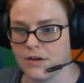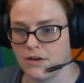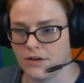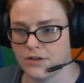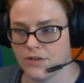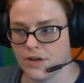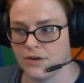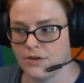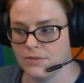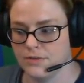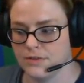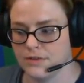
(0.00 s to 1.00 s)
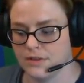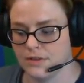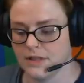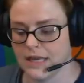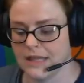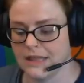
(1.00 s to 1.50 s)
on your toes
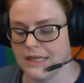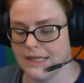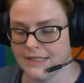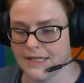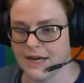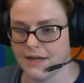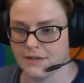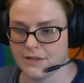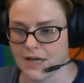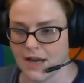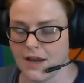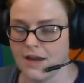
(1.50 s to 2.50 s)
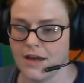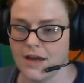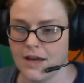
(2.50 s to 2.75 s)
like the entire day,